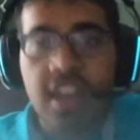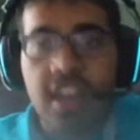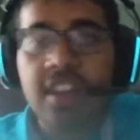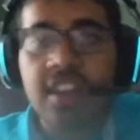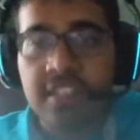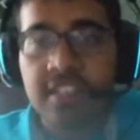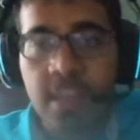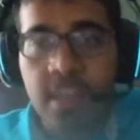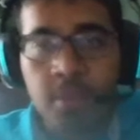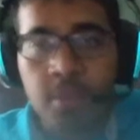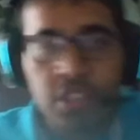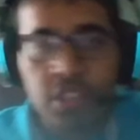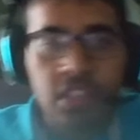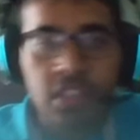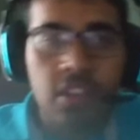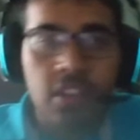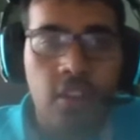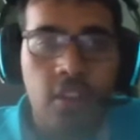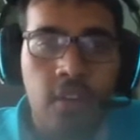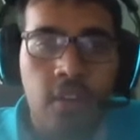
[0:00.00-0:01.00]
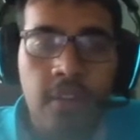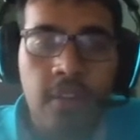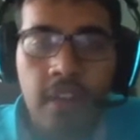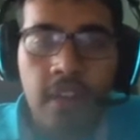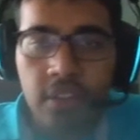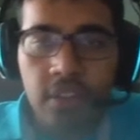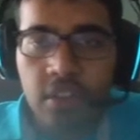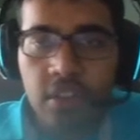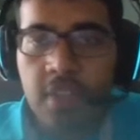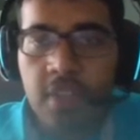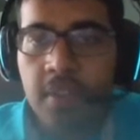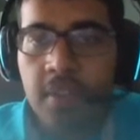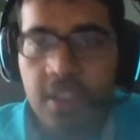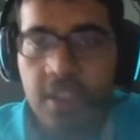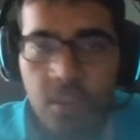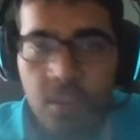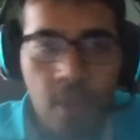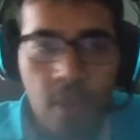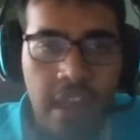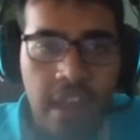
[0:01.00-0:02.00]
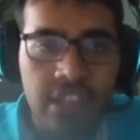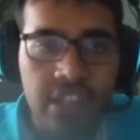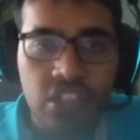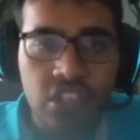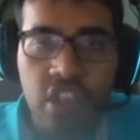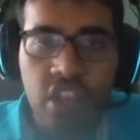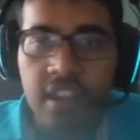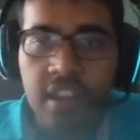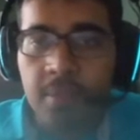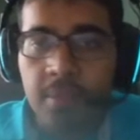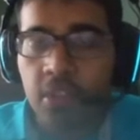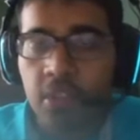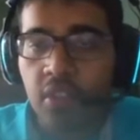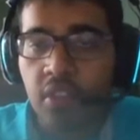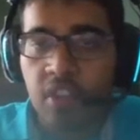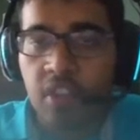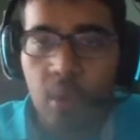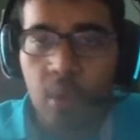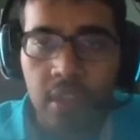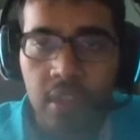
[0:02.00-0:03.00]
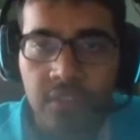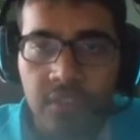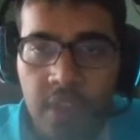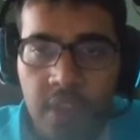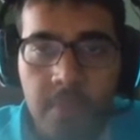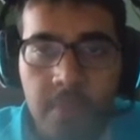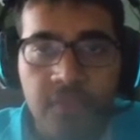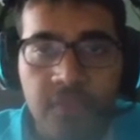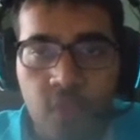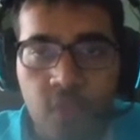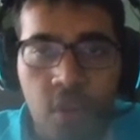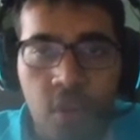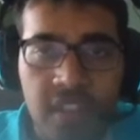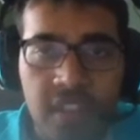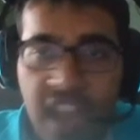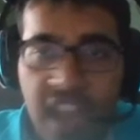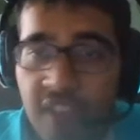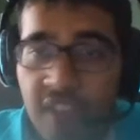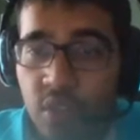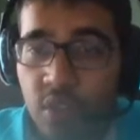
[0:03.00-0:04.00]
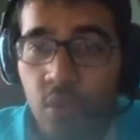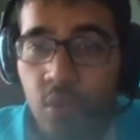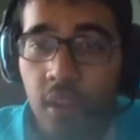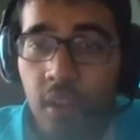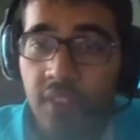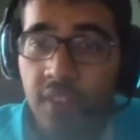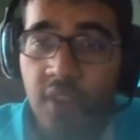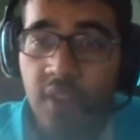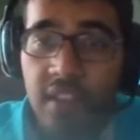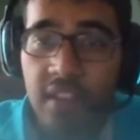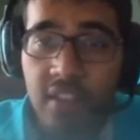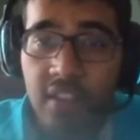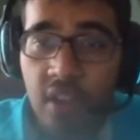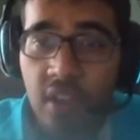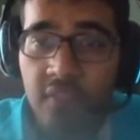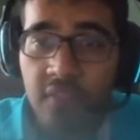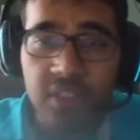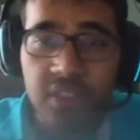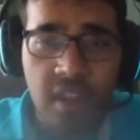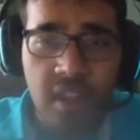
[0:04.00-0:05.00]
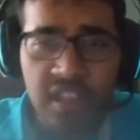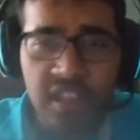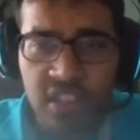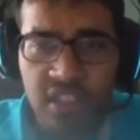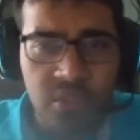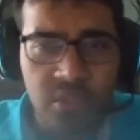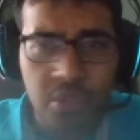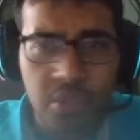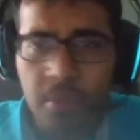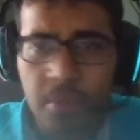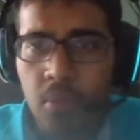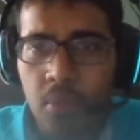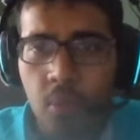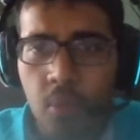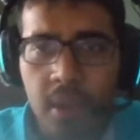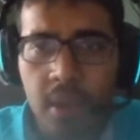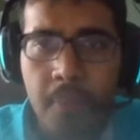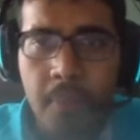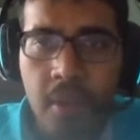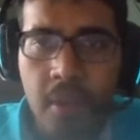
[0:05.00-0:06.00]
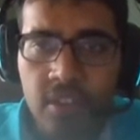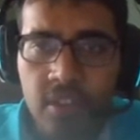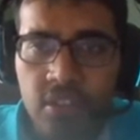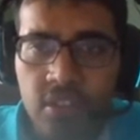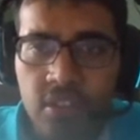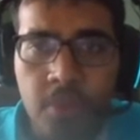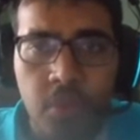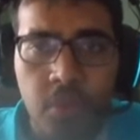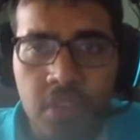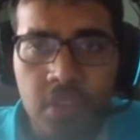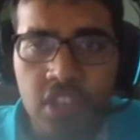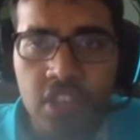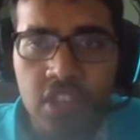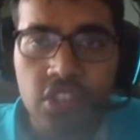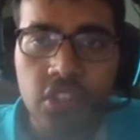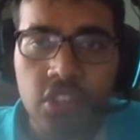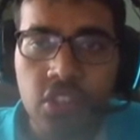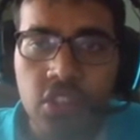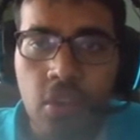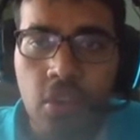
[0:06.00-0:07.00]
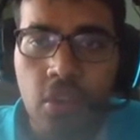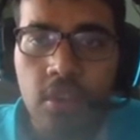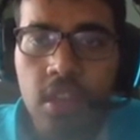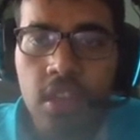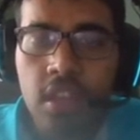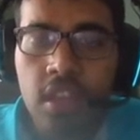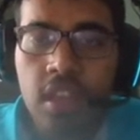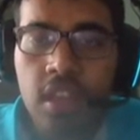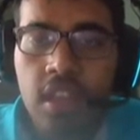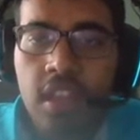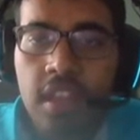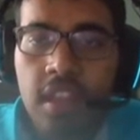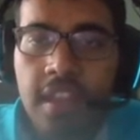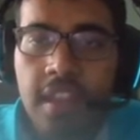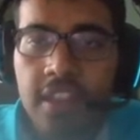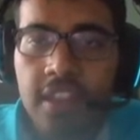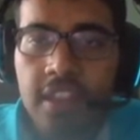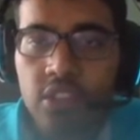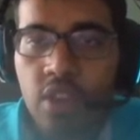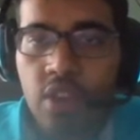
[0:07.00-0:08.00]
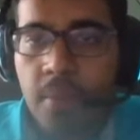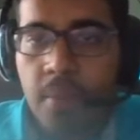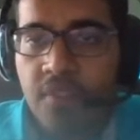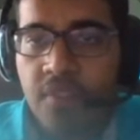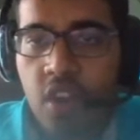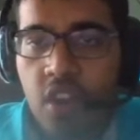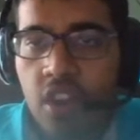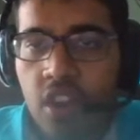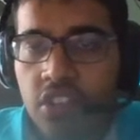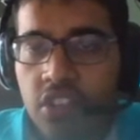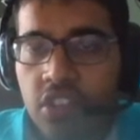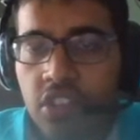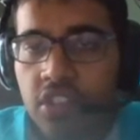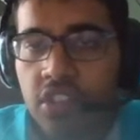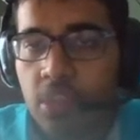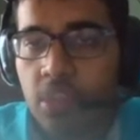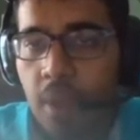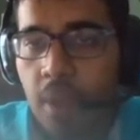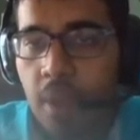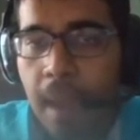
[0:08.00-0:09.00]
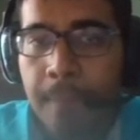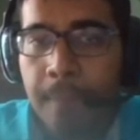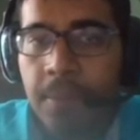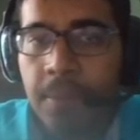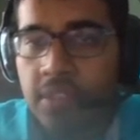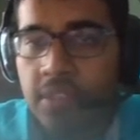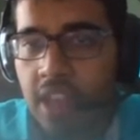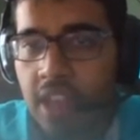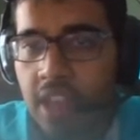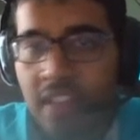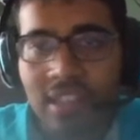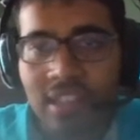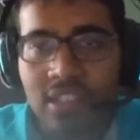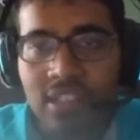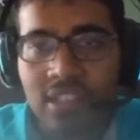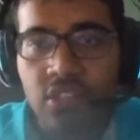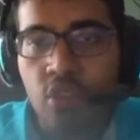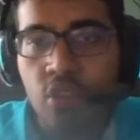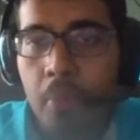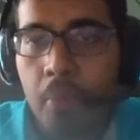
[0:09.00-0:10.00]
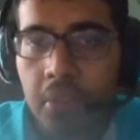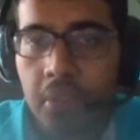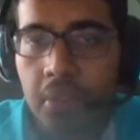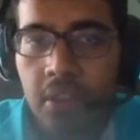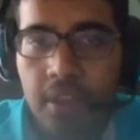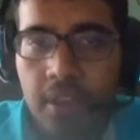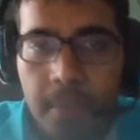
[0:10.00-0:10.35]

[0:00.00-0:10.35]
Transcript: debut in here. Then even Iraq and China, even though they qualified before, they haven't qualified that often. I think it's only been one appearance for both nations. So yeah, it's going to be very interesting to see what happens. I like this group a lot.